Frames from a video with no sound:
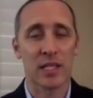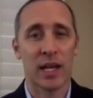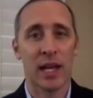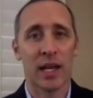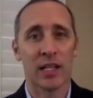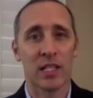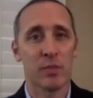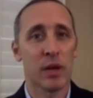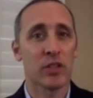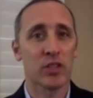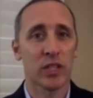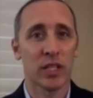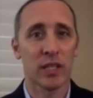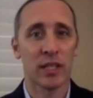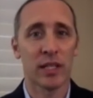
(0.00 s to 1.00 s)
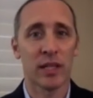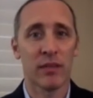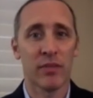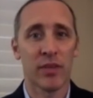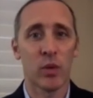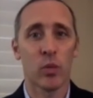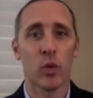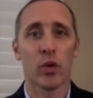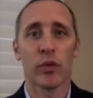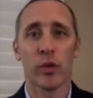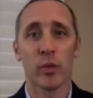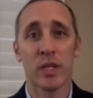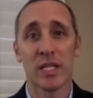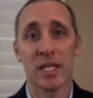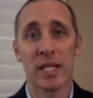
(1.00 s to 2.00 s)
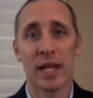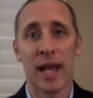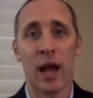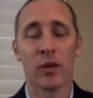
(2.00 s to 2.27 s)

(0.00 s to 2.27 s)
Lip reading: and especially in the world that we sit now.